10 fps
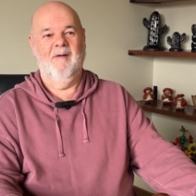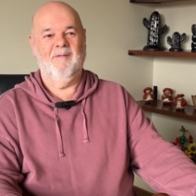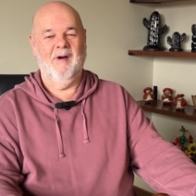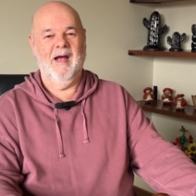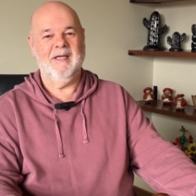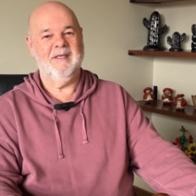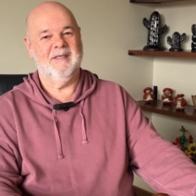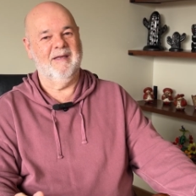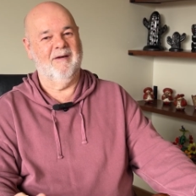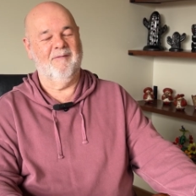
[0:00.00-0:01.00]
For us,
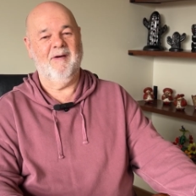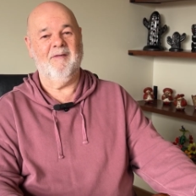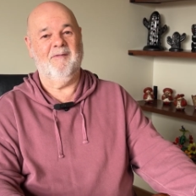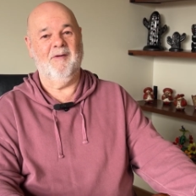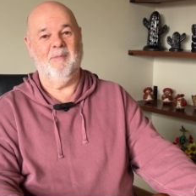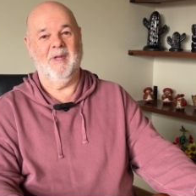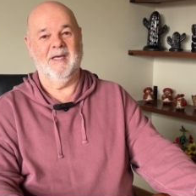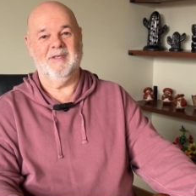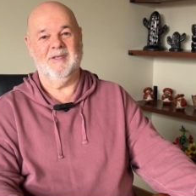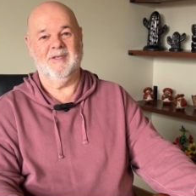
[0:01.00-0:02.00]
there are very few
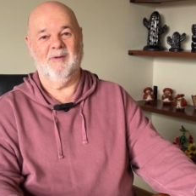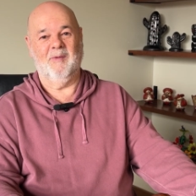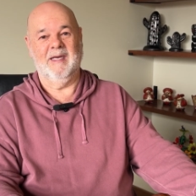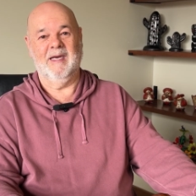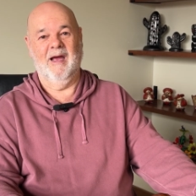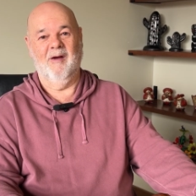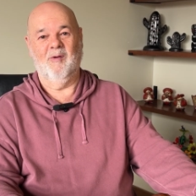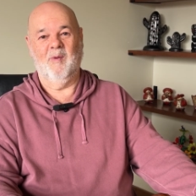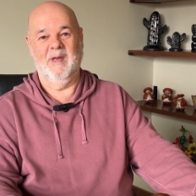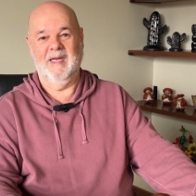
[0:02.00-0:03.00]
places that we
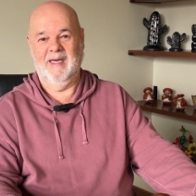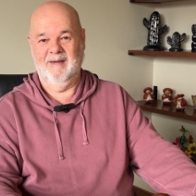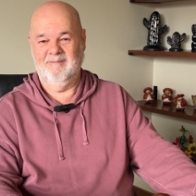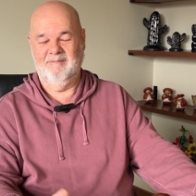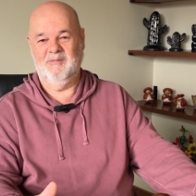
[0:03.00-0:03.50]
go within